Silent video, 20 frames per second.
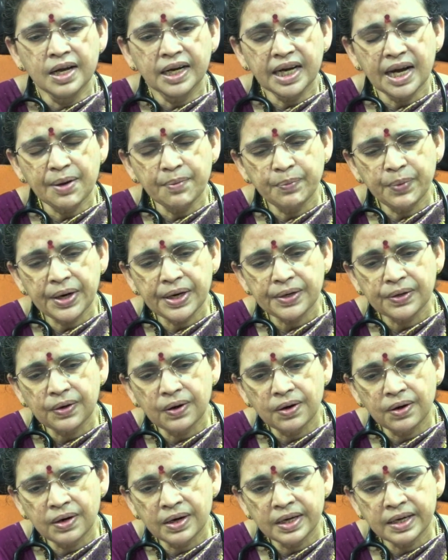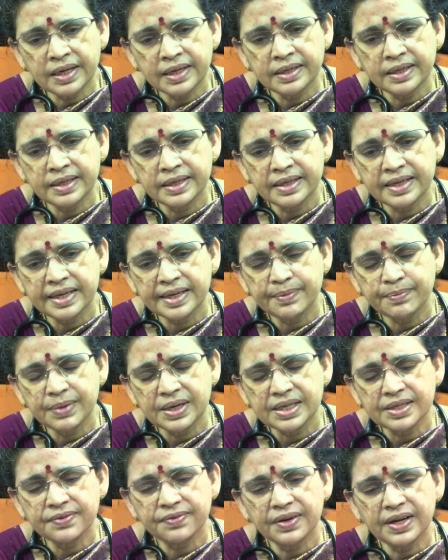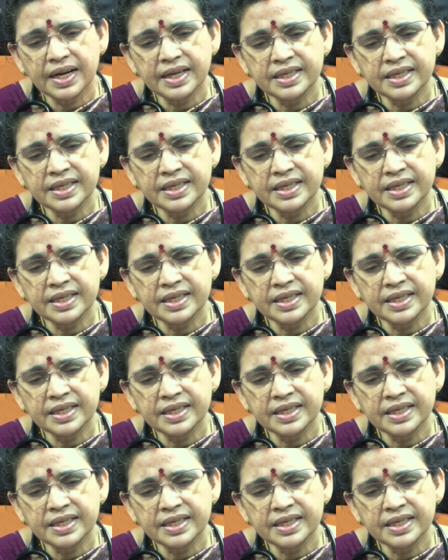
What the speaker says: compared to all other treatments for